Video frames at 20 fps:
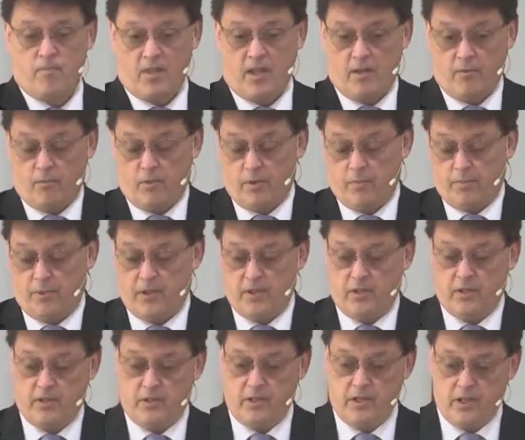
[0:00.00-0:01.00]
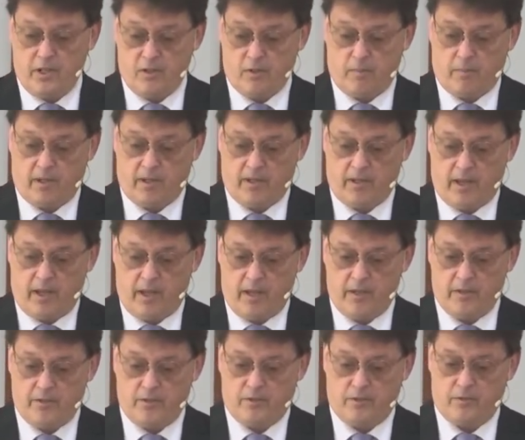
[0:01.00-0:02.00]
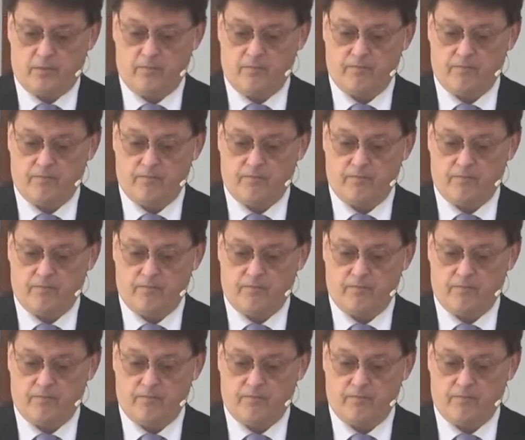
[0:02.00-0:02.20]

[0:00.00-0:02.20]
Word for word: and repeated here by Daniel,